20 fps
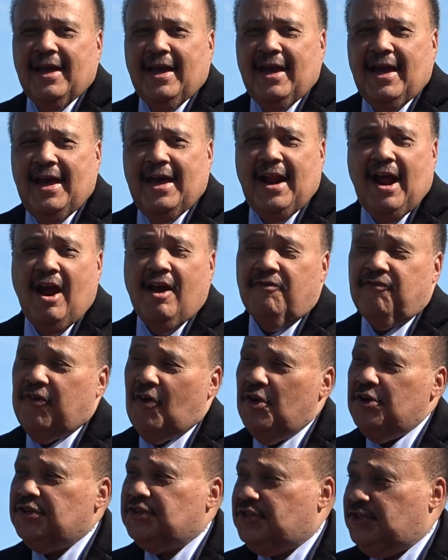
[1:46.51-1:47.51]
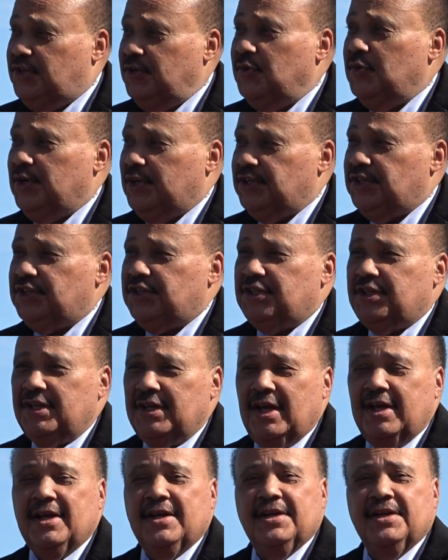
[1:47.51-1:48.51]
and our first Jewish
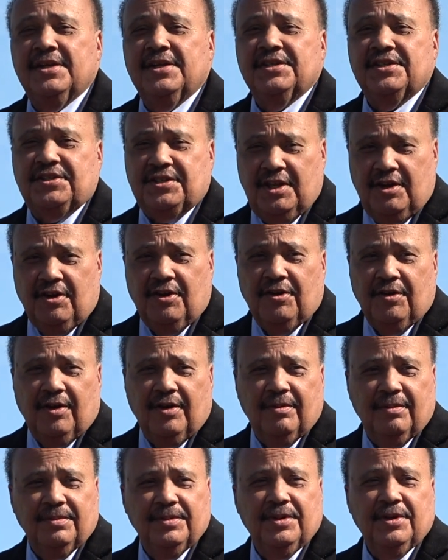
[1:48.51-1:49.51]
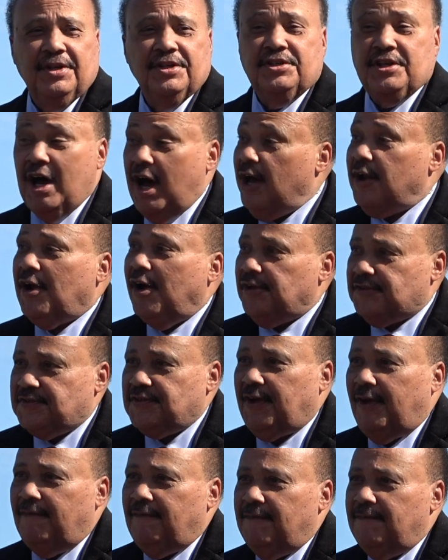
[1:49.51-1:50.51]
Senator,
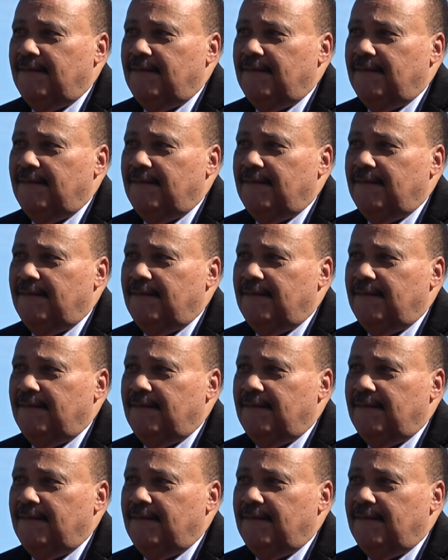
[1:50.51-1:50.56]
Jan6Justice.